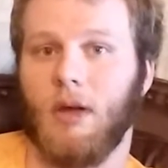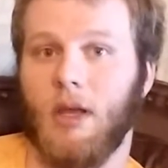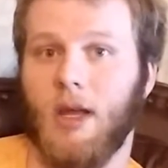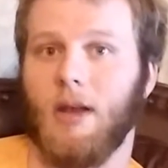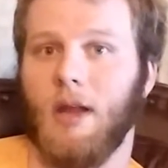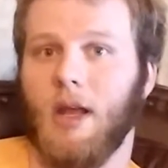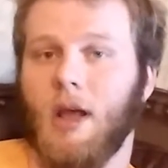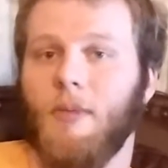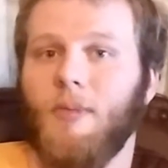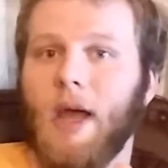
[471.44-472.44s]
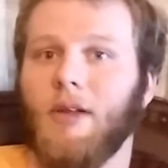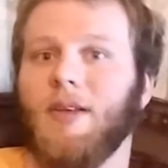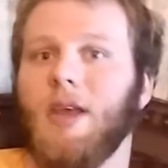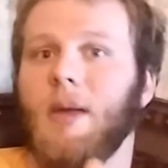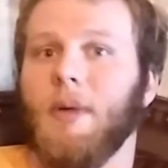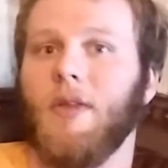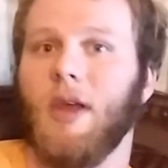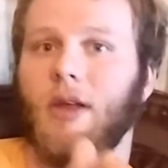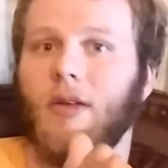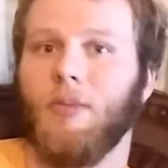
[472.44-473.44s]
again, it comes back to keeping
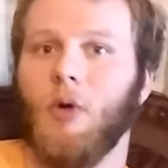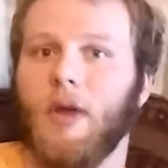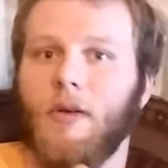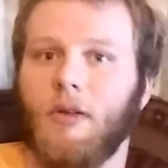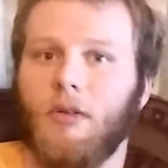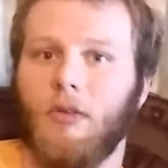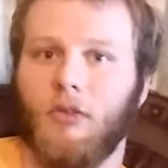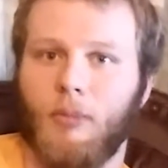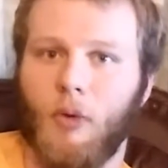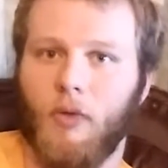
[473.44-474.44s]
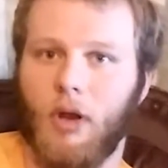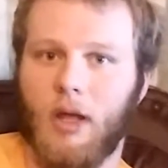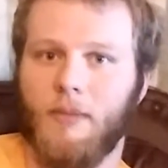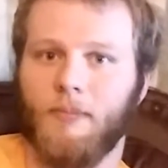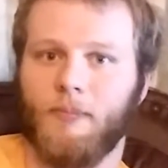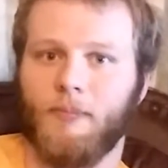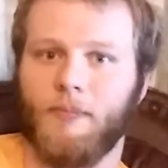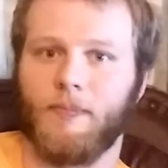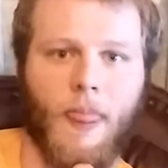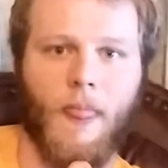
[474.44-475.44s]
things moving smoothly.
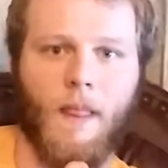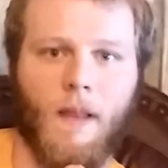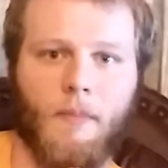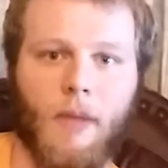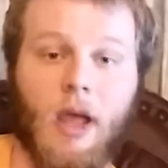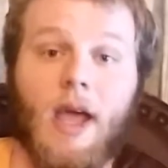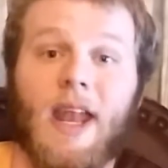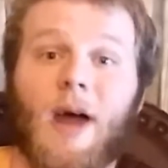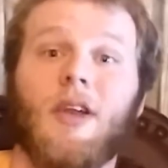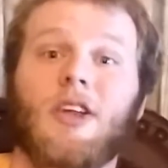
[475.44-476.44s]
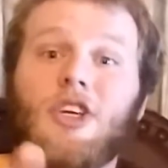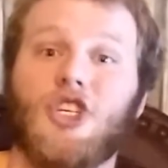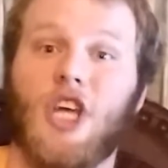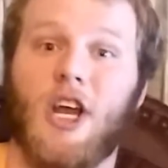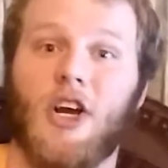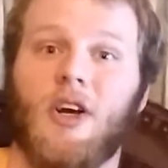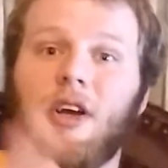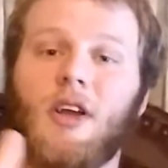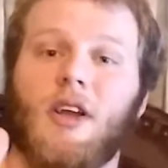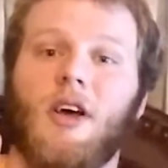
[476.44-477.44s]
And I wanted to share
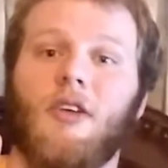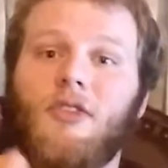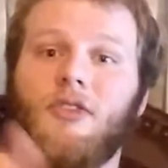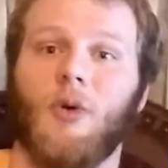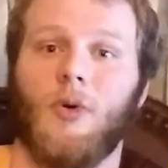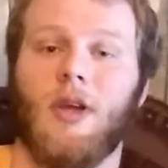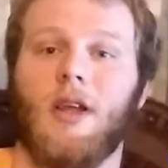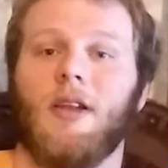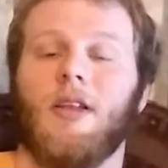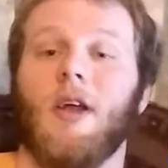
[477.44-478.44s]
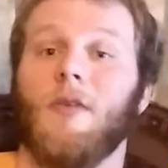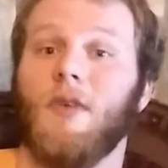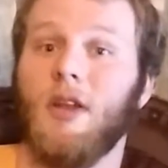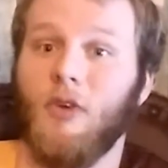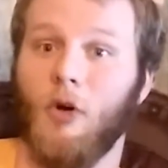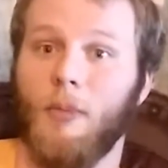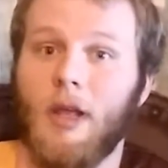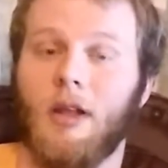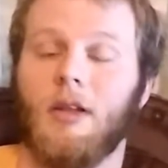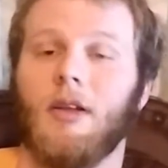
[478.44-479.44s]
a story that a friend told me,
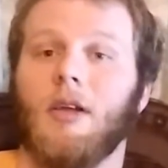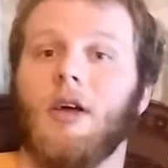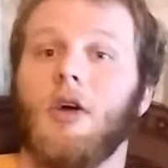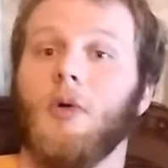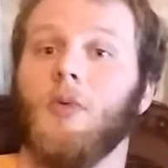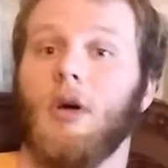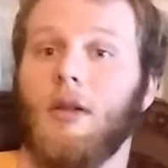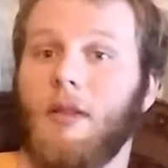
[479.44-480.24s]
who,